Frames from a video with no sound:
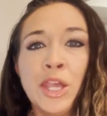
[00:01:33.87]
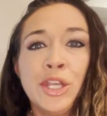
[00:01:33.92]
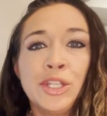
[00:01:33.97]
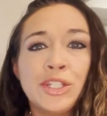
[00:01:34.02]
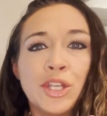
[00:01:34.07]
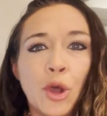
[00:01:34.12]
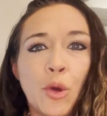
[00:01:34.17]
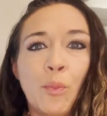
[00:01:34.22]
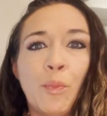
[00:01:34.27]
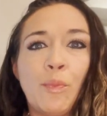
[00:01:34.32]

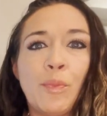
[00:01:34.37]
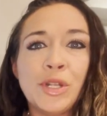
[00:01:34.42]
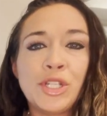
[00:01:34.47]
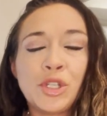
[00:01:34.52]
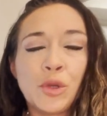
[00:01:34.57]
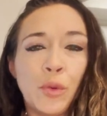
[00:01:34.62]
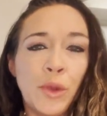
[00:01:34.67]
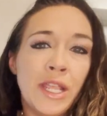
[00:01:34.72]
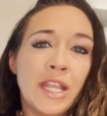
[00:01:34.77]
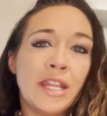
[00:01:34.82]
So
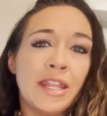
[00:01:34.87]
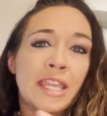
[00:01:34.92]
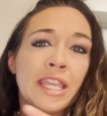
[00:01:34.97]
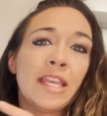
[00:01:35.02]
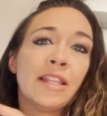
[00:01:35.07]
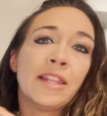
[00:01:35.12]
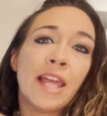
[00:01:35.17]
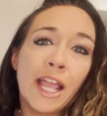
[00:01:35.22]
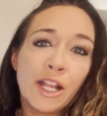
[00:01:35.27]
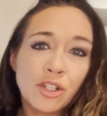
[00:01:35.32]
between
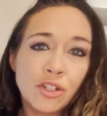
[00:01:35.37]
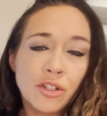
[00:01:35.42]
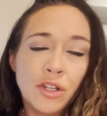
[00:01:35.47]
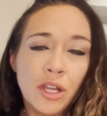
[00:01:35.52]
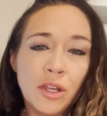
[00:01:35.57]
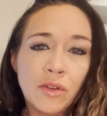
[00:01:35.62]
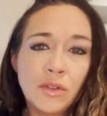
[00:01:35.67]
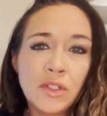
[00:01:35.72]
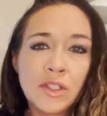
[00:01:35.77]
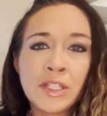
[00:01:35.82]
the lecture
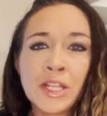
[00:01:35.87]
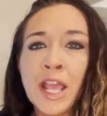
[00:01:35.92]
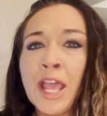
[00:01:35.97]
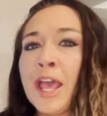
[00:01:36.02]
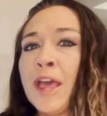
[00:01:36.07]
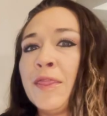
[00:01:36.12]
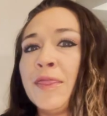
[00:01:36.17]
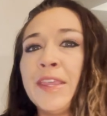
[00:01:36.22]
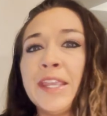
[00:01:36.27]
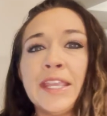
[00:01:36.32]
notes,
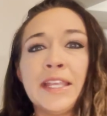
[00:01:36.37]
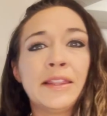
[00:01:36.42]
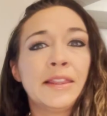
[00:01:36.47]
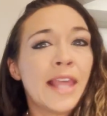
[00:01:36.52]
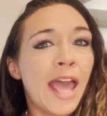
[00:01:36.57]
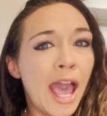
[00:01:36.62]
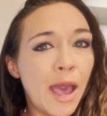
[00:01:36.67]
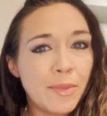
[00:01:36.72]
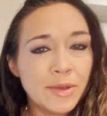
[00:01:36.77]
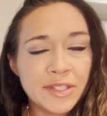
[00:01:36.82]
the
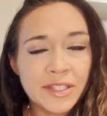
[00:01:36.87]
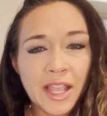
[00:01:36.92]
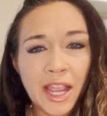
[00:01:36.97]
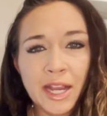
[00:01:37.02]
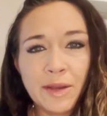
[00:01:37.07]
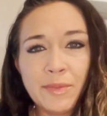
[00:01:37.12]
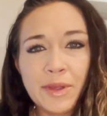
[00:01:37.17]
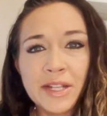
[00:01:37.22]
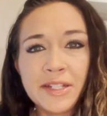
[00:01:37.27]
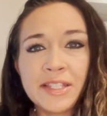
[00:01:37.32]
lab
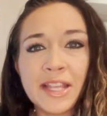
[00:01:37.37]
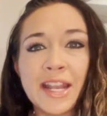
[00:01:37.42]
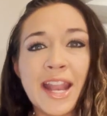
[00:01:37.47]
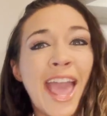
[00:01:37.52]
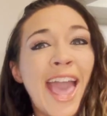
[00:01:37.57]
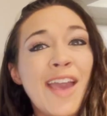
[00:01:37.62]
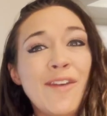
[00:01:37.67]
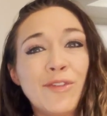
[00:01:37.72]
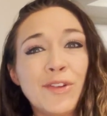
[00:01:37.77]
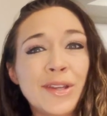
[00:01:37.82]
assignments, and
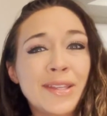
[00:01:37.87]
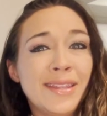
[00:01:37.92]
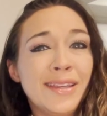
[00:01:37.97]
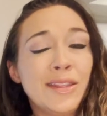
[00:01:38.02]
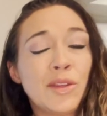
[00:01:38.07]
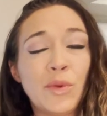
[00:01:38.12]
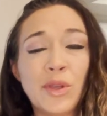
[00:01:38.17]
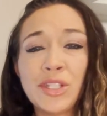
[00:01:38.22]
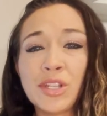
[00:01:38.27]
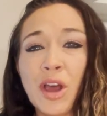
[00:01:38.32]
everything
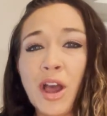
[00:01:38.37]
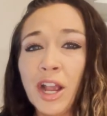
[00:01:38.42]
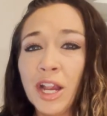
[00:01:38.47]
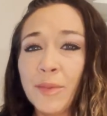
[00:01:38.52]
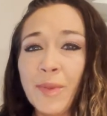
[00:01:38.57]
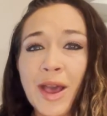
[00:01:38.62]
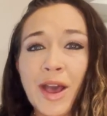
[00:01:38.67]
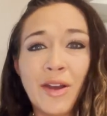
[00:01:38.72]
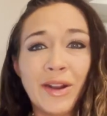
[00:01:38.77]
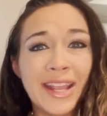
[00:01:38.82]
that we talk
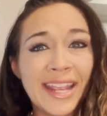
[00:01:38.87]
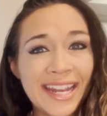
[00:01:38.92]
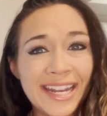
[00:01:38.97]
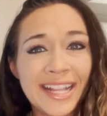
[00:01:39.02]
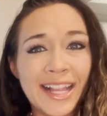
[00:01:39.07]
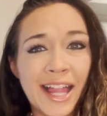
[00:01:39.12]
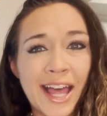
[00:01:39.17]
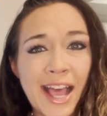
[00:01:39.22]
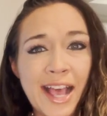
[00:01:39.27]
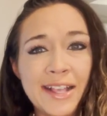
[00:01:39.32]
about in
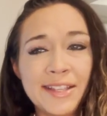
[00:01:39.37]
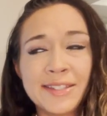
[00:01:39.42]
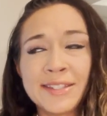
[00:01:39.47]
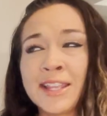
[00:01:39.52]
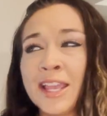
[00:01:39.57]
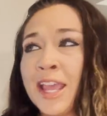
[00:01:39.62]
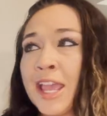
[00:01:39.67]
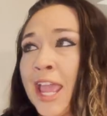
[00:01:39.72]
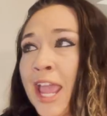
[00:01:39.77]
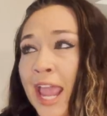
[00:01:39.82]
class
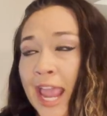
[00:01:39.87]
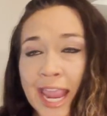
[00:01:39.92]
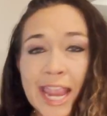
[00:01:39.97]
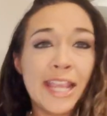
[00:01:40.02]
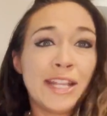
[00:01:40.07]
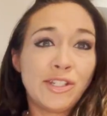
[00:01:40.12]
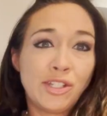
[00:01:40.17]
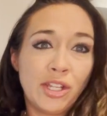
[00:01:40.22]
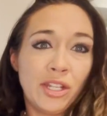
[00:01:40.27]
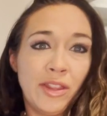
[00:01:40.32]

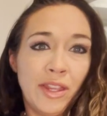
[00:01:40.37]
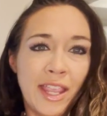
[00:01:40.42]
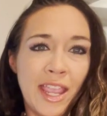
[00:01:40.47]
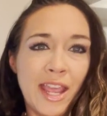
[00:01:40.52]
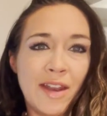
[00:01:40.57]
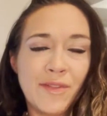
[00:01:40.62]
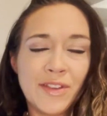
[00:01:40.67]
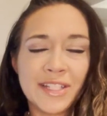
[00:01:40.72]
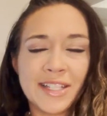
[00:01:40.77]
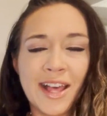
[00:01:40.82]
and in the
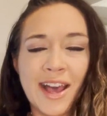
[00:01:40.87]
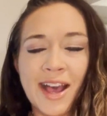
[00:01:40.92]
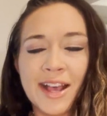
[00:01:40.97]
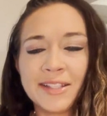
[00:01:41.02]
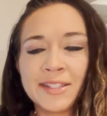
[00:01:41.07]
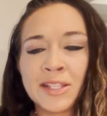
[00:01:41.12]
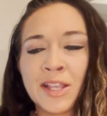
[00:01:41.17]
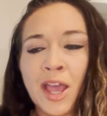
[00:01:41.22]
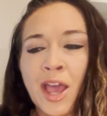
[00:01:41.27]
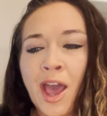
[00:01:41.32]
Canvas
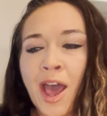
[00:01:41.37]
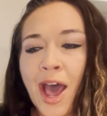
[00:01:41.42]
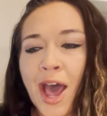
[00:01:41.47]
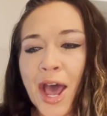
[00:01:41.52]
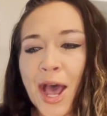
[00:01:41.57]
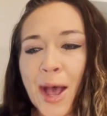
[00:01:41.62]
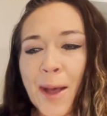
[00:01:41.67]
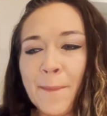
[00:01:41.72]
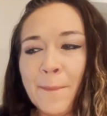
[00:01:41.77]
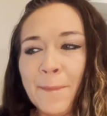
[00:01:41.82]
class,
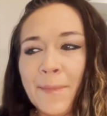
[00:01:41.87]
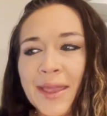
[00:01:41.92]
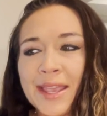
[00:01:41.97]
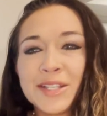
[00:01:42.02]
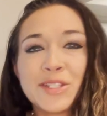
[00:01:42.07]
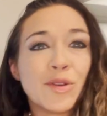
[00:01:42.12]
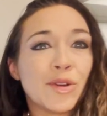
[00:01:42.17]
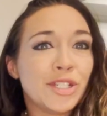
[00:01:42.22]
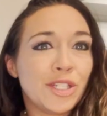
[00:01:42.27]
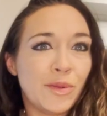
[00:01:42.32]
um,
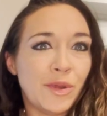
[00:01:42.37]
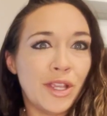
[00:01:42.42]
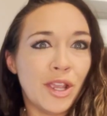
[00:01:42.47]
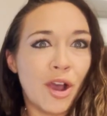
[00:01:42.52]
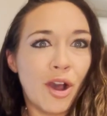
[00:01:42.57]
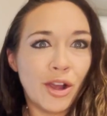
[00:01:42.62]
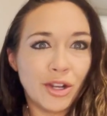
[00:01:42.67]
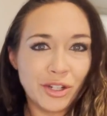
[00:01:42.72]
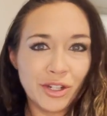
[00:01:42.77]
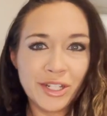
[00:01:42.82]
is going to be
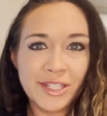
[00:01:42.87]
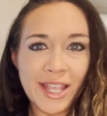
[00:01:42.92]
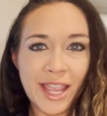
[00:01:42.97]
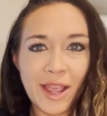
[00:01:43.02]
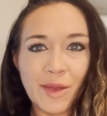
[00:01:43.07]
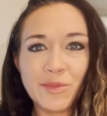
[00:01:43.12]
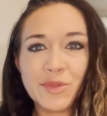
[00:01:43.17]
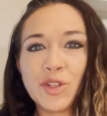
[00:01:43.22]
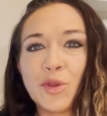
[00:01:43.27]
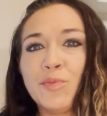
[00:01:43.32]
on your
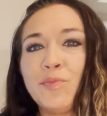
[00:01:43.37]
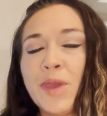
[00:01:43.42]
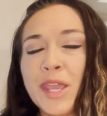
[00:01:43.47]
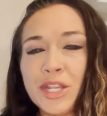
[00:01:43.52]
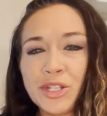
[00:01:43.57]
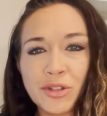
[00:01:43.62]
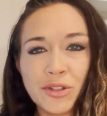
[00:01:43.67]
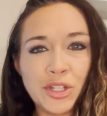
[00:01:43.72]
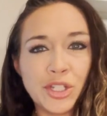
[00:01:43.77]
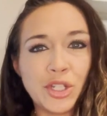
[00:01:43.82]
exam. So
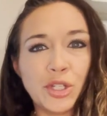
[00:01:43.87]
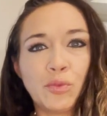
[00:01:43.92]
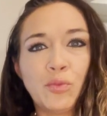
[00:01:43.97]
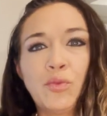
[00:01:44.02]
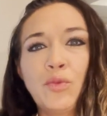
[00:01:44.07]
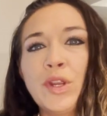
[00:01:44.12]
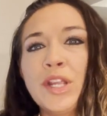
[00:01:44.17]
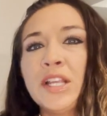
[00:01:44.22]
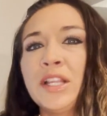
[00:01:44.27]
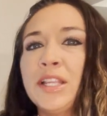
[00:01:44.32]
make sure that you're
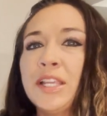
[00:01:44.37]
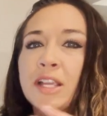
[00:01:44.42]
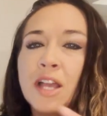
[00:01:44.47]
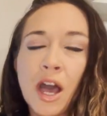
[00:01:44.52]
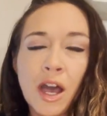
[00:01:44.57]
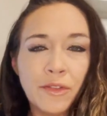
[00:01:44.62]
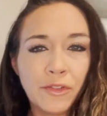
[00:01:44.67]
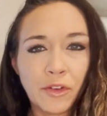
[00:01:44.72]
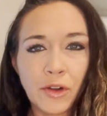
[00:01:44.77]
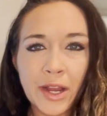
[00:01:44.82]
really
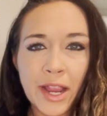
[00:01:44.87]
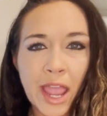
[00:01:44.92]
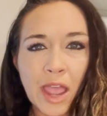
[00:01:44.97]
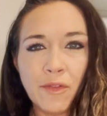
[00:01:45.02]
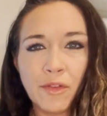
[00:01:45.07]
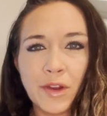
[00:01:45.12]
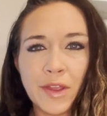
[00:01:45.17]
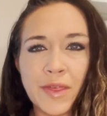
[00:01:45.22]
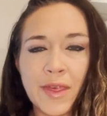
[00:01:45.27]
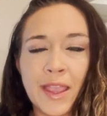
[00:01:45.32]
covering
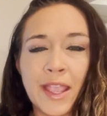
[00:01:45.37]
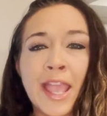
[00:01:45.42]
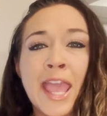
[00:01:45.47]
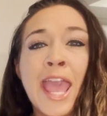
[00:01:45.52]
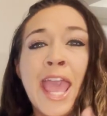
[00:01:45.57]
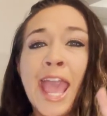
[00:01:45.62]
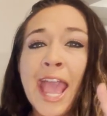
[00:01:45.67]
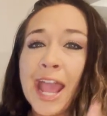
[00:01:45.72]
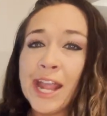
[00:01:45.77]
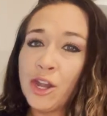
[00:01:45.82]
everything
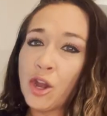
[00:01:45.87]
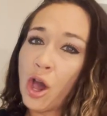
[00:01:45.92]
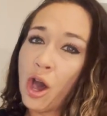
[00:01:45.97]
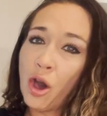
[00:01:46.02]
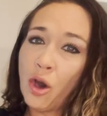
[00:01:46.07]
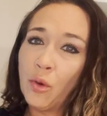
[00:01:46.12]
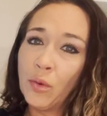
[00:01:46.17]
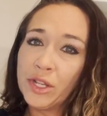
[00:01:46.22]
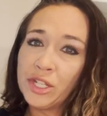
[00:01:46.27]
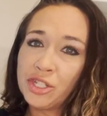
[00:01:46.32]
and
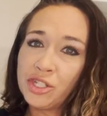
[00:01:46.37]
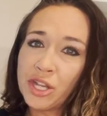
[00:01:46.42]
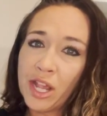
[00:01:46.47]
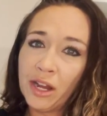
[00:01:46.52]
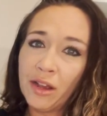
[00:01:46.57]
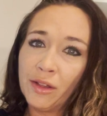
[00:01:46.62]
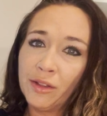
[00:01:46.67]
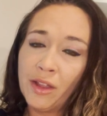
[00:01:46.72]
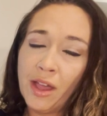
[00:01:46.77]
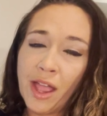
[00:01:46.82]
always
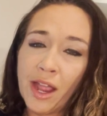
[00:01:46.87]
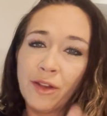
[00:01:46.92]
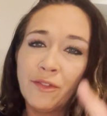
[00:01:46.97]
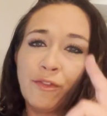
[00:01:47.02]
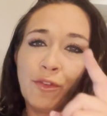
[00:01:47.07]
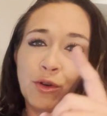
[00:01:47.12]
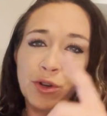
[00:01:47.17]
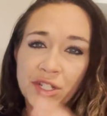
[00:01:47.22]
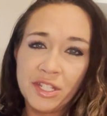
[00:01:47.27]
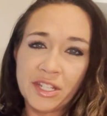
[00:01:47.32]
check online
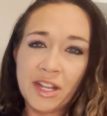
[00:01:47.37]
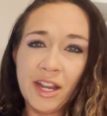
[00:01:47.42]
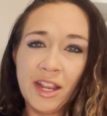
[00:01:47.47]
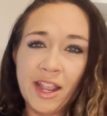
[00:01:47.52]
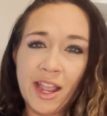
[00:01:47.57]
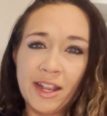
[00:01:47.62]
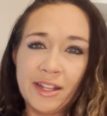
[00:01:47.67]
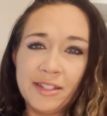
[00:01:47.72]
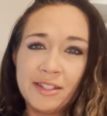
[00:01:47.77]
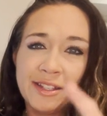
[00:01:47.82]
for study
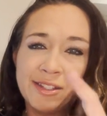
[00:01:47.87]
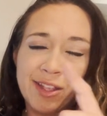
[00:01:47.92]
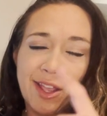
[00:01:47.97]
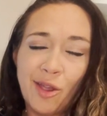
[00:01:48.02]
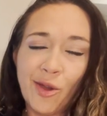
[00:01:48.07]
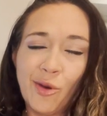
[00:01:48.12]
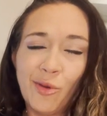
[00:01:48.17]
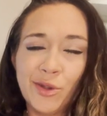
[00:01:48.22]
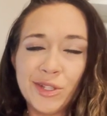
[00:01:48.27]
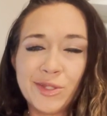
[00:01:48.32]
guides because I
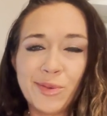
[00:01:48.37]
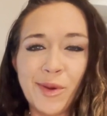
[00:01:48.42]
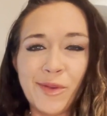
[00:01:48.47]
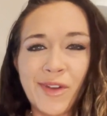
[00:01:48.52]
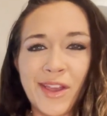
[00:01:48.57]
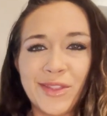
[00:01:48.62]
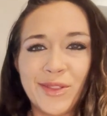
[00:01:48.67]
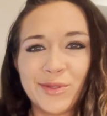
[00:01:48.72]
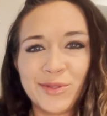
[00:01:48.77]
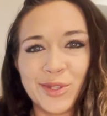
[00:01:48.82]
always
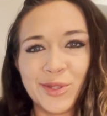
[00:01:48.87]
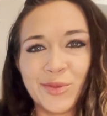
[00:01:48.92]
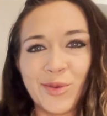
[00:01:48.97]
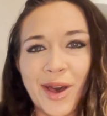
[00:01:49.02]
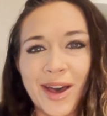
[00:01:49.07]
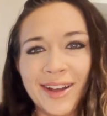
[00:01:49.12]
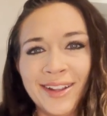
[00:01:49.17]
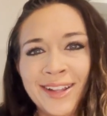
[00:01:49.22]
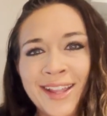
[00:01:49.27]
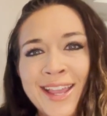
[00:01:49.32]
provide those as
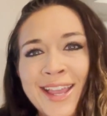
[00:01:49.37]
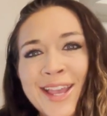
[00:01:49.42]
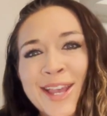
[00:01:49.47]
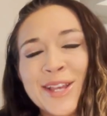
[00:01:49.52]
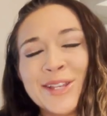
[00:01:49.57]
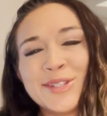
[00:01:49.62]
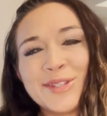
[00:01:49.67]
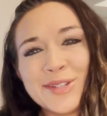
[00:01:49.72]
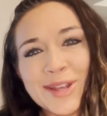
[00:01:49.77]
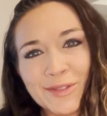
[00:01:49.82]
well.
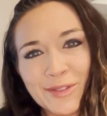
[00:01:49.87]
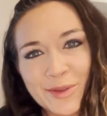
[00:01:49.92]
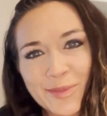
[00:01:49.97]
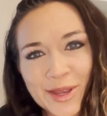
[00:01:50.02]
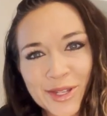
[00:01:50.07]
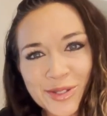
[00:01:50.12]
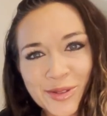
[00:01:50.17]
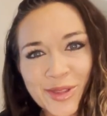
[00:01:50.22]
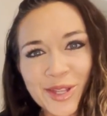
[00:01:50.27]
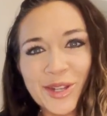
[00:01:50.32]
So definitely
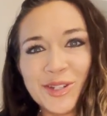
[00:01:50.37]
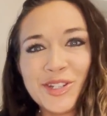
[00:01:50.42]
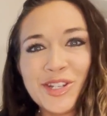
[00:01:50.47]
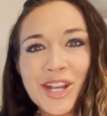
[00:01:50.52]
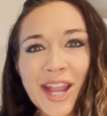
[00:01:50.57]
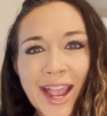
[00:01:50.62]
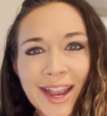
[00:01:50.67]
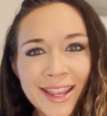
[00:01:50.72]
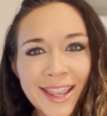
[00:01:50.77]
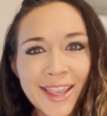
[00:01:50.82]
make sure that you're
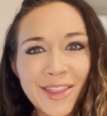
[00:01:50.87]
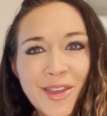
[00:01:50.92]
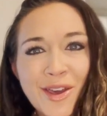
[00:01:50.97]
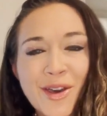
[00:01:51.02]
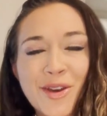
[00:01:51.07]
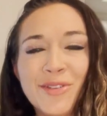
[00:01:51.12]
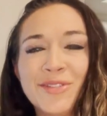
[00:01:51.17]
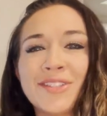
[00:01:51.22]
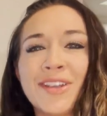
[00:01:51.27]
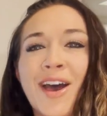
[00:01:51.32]
checking
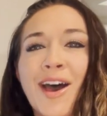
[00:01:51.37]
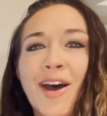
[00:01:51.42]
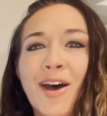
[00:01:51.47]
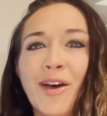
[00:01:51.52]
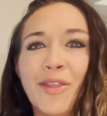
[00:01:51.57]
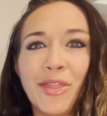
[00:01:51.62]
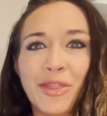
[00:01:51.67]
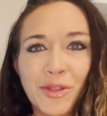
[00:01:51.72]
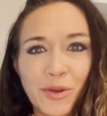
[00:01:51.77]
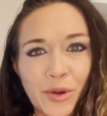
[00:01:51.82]
those
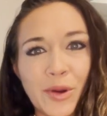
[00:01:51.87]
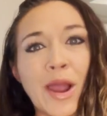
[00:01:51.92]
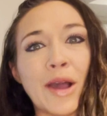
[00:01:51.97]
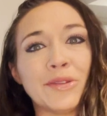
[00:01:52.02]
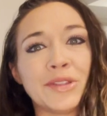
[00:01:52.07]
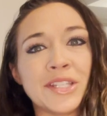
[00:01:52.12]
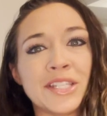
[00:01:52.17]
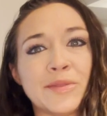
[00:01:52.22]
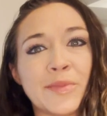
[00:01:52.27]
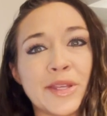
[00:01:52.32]

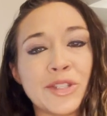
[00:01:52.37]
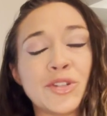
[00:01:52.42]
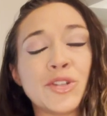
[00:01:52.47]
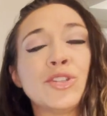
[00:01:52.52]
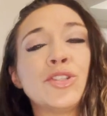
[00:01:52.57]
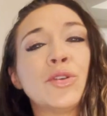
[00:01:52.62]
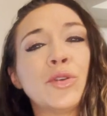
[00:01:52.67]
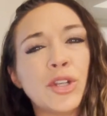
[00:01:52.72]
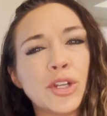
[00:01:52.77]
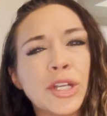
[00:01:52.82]
throughout the semester
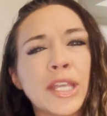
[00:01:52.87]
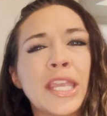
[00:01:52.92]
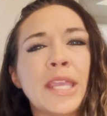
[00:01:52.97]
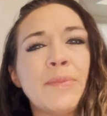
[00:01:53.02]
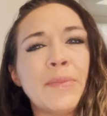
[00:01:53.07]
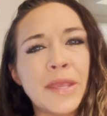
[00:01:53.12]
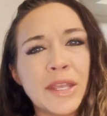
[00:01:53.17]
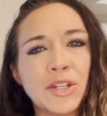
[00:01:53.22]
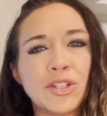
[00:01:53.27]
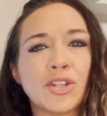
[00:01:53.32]
so you're
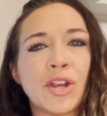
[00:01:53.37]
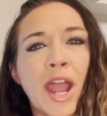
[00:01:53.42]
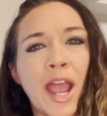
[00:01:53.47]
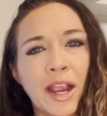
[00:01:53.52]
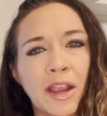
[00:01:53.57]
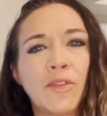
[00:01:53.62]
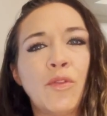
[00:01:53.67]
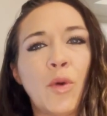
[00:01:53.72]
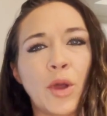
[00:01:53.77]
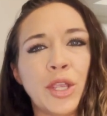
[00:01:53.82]
keeping in
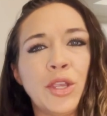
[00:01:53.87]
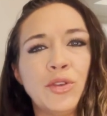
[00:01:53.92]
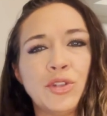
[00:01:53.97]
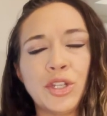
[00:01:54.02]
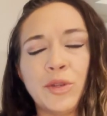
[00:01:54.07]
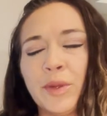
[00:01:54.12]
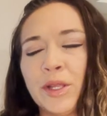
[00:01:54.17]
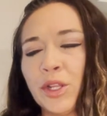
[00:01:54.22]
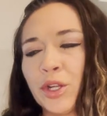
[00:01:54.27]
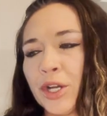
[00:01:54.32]
track of what you
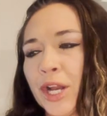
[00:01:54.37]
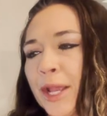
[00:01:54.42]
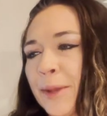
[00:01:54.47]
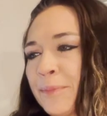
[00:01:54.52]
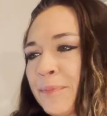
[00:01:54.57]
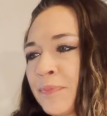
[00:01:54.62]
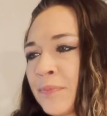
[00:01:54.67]
should be learning.